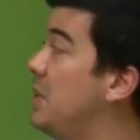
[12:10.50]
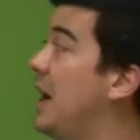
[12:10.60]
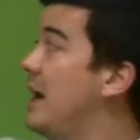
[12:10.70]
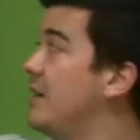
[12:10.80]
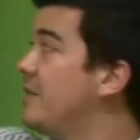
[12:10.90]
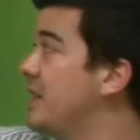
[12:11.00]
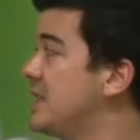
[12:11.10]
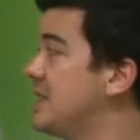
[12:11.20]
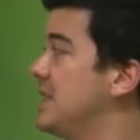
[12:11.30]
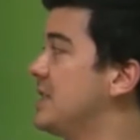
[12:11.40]
Part of
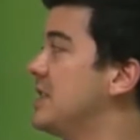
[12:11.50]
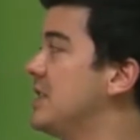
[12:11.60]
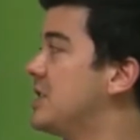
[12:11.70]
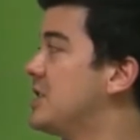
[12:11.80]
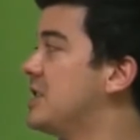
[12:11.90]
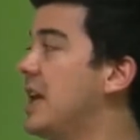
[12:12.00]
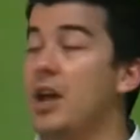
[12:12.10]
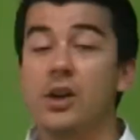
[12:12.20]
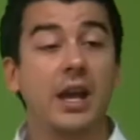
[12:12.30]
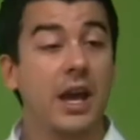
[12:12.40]
this is to
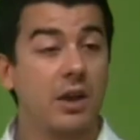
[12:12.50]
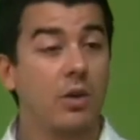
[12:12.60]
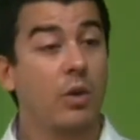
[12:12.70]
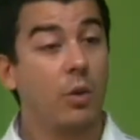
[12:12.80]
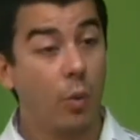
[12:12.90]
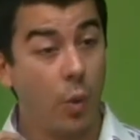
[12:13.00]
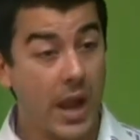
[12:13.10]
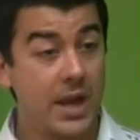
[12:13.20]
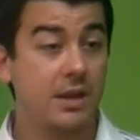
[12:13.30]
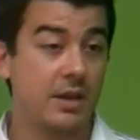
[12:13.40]
say, okay,
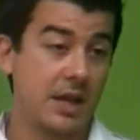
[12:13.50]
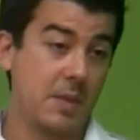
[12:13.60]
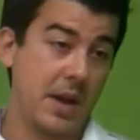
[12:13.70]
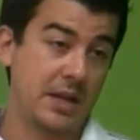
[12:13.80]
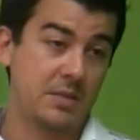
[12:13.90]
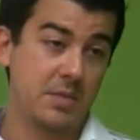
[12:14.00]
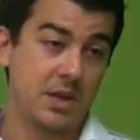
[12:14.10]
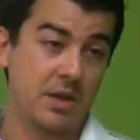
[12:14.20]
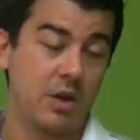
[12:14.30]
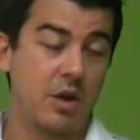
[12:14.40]
when are you going to get back to me?
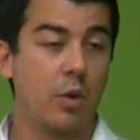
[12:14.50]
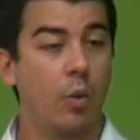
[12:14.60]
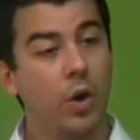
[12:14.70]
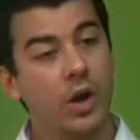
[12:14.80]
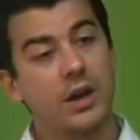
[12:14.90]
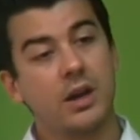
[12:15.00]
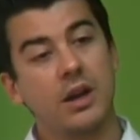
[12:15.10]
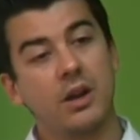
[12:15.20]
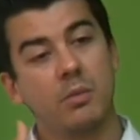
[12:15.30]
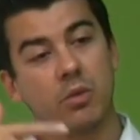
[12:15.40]
What
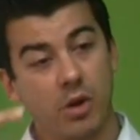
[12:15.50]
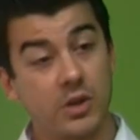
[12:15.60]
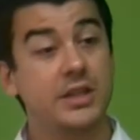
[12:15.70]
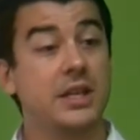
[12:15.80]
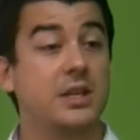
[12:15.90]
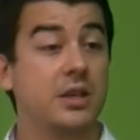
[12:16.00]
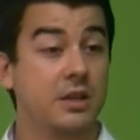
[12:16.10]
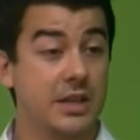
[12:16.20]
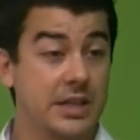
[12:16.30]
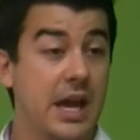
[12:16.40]
process are
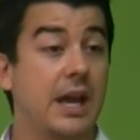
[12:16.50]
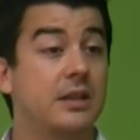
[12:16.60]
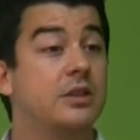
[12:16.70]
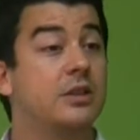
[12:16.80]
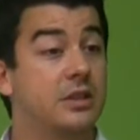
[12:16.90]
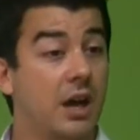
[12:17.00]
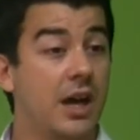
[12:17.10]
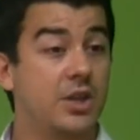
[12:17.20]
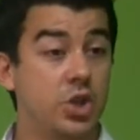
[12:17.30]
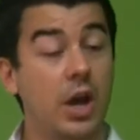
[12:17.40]
you going to take to
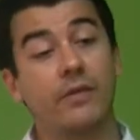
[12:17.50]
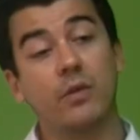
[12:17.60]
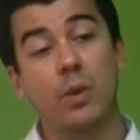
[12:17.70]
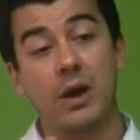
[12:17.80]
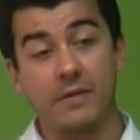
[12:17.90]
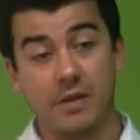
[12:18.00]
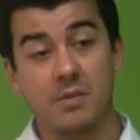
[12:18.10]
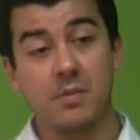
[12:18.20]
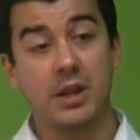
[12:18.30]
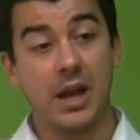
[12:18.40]
decide? Do you have to wait
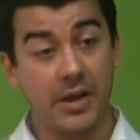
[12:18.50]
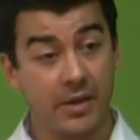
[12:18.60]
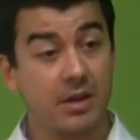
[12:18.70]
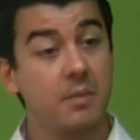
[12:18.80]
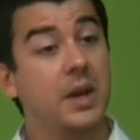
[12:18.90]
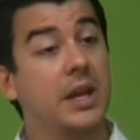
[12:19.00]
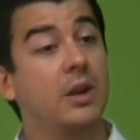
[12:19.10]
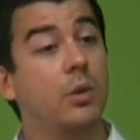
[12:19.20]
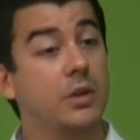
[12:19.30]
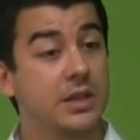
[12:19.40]
for other
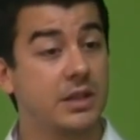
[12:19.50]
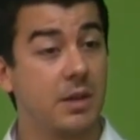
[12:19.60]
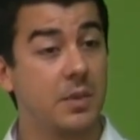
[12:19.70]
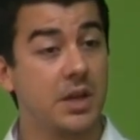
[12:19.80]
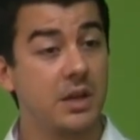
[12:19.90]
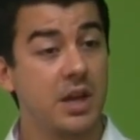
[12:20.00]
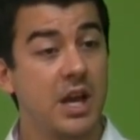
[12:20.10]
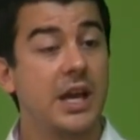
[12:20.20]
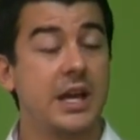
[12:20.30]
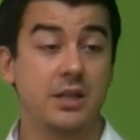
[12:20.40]
competing quotes to come in?
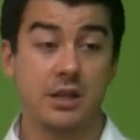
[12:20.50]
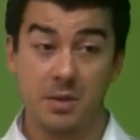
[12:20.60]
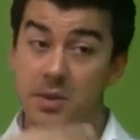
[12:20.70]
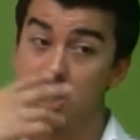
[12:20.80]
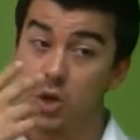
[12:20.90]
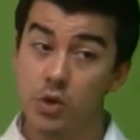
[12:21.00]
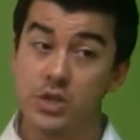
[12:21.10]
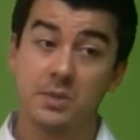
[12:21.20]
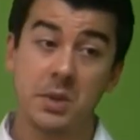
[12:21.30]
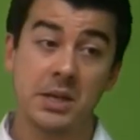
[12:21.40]
Is it going to be you
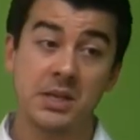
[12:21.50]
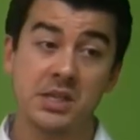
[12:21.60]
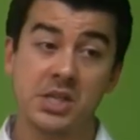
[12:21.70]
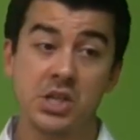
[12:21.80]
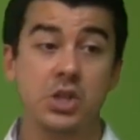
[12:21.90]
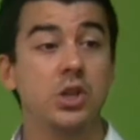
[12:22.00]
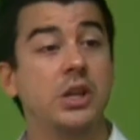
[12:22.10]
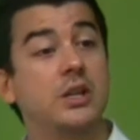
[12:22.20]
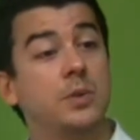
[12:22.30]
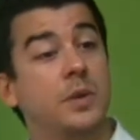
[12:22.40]
just making a decision? Do
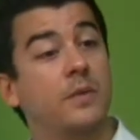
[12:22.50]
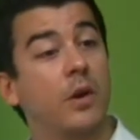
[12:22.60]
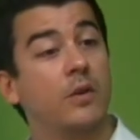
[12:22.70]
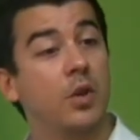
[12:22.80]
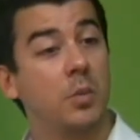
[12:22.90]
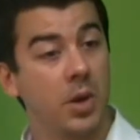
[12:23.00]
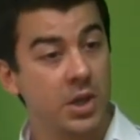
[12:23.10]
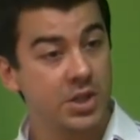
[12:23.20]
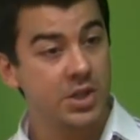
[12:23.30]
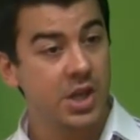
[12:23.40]
you need to involve your
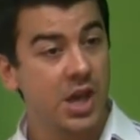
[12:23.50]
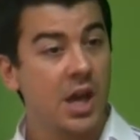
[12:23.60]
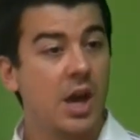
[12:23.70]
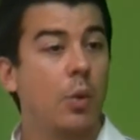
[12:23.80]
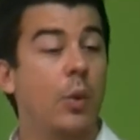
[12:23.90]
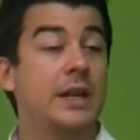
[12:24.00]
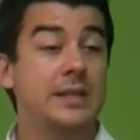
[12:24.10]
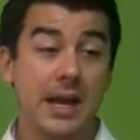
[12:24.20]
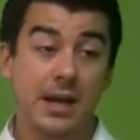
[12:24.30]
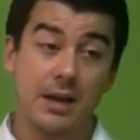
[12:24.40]
boss? When
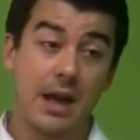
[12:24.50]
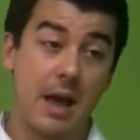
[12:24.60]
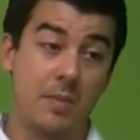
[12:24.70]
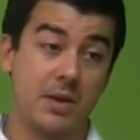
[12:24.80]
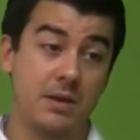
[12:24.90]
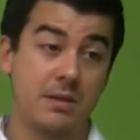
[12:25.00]
is that going to happen?